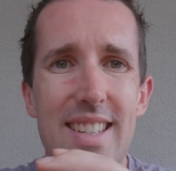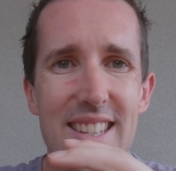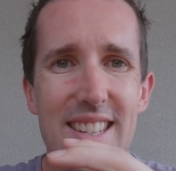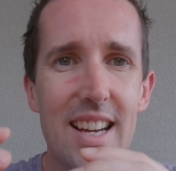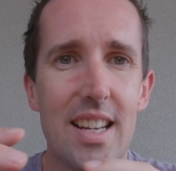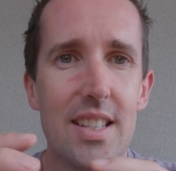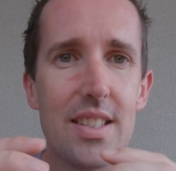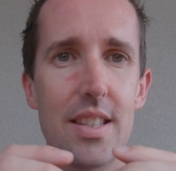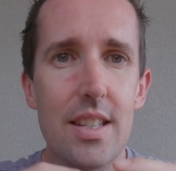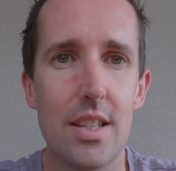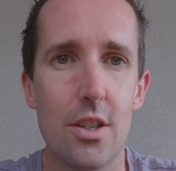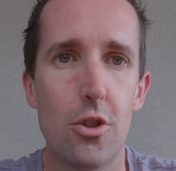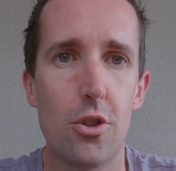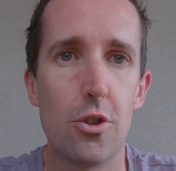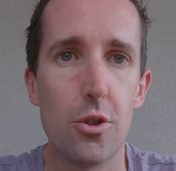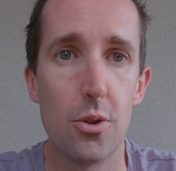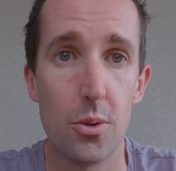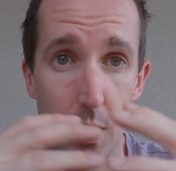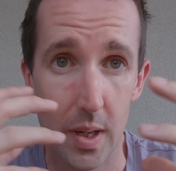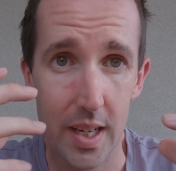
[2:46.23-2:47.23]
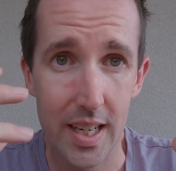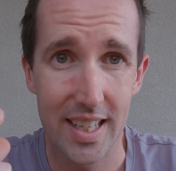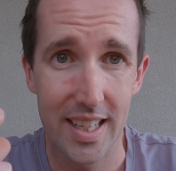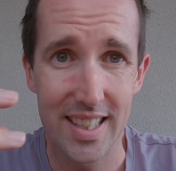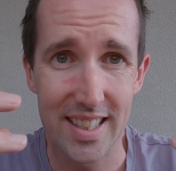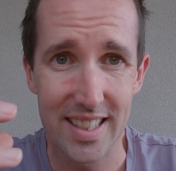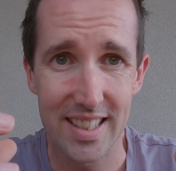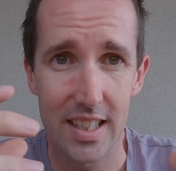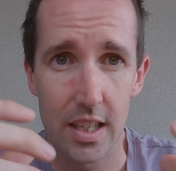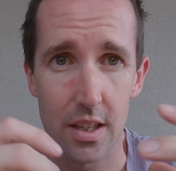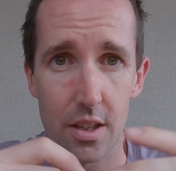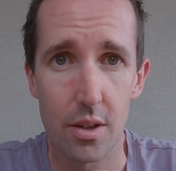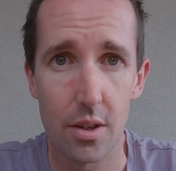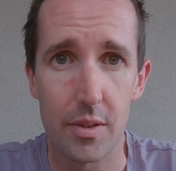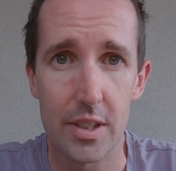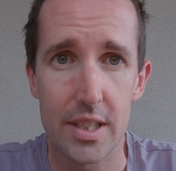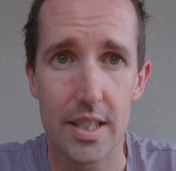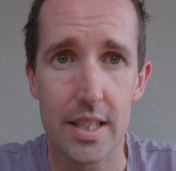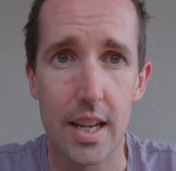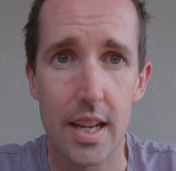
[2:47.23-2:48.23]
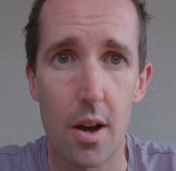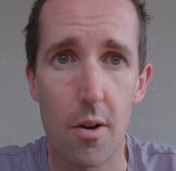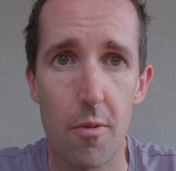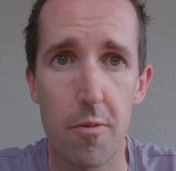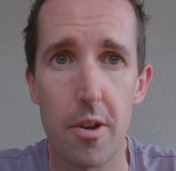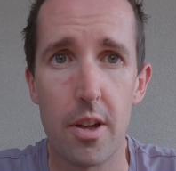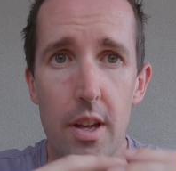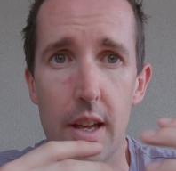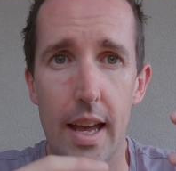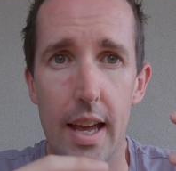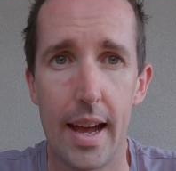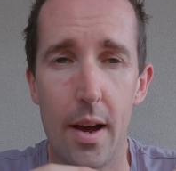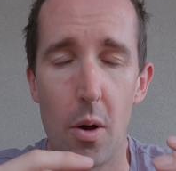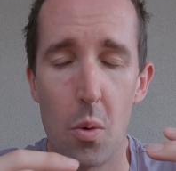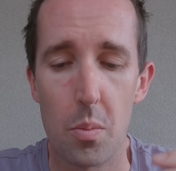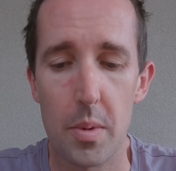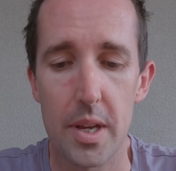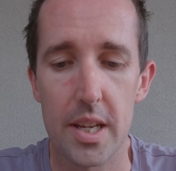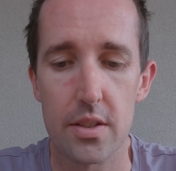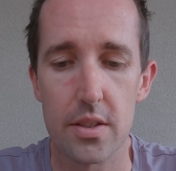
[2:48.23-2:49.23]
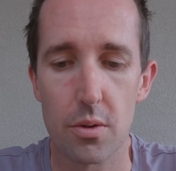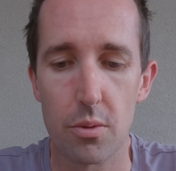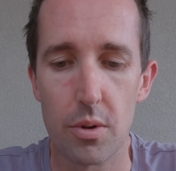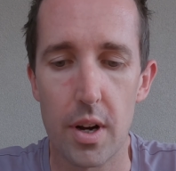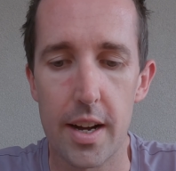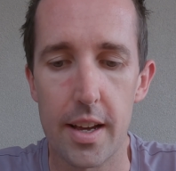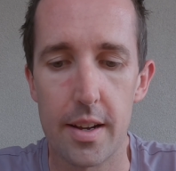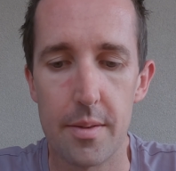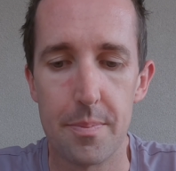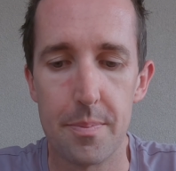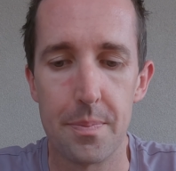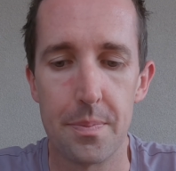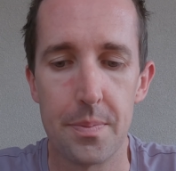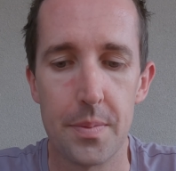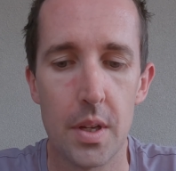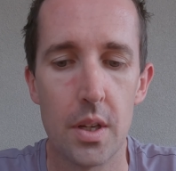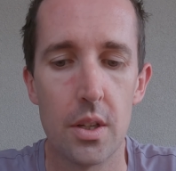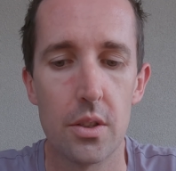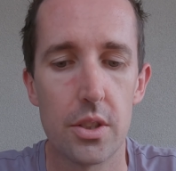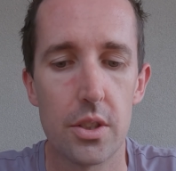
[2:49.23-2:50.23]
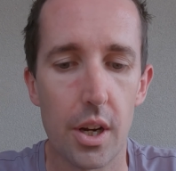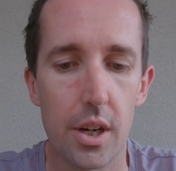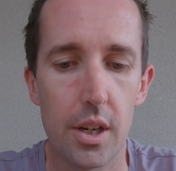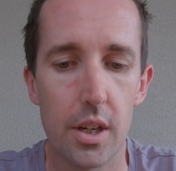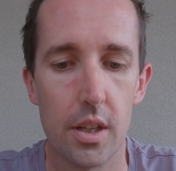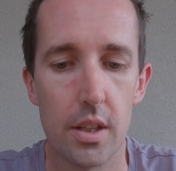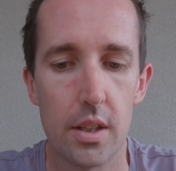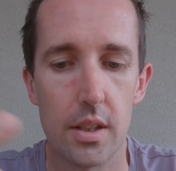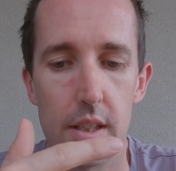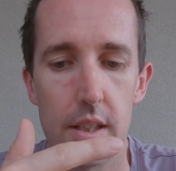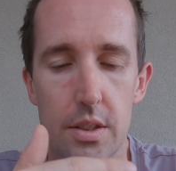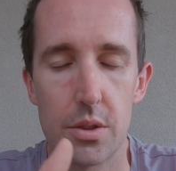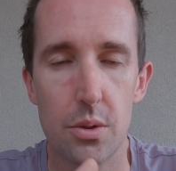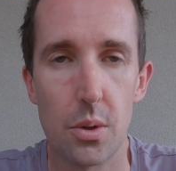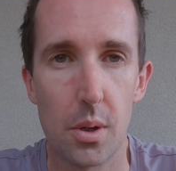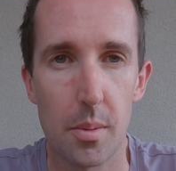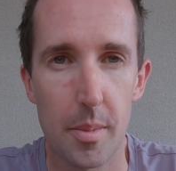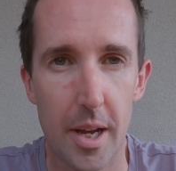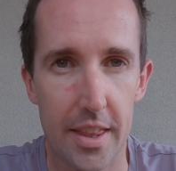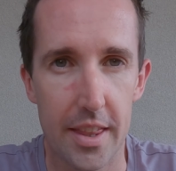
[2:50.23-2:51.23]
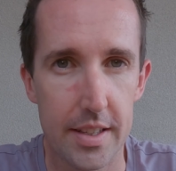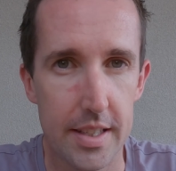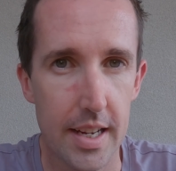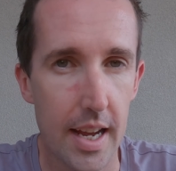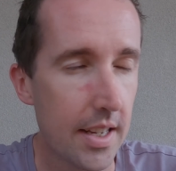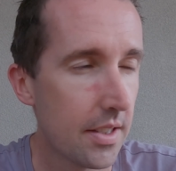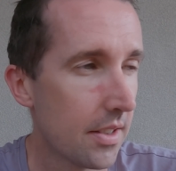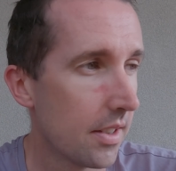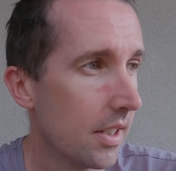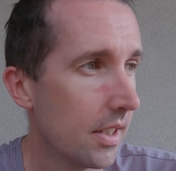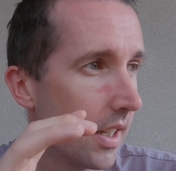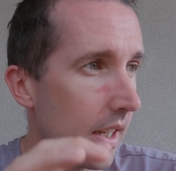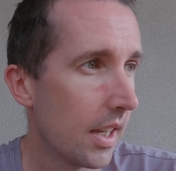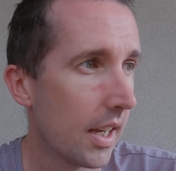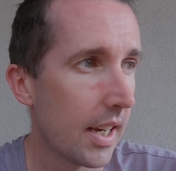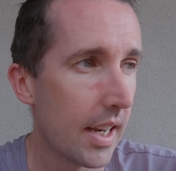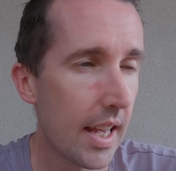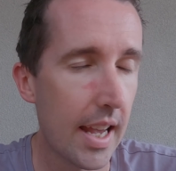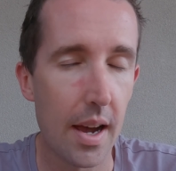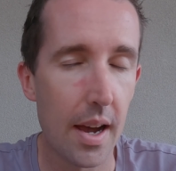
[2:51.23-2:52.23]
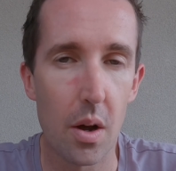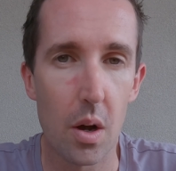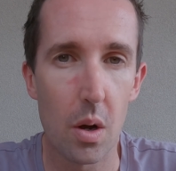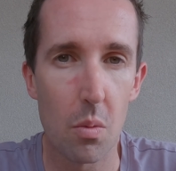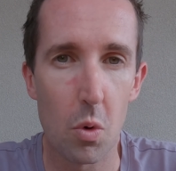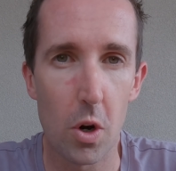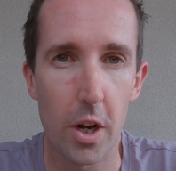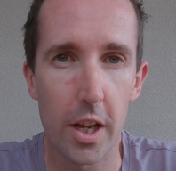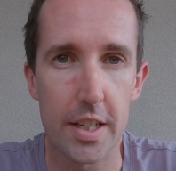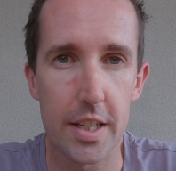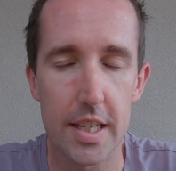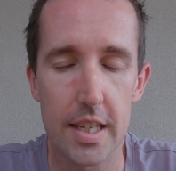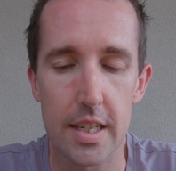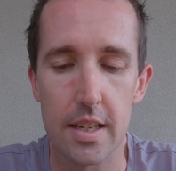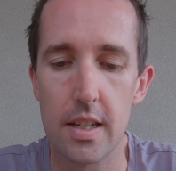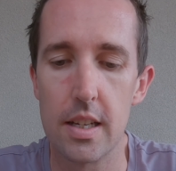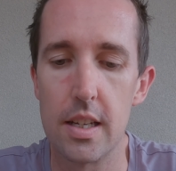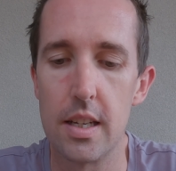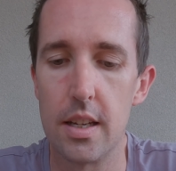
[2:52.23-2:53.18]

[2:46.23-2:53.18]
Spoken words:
does this shoe in it and of itself help me as a runner? So let's talk about the test and how and what I did.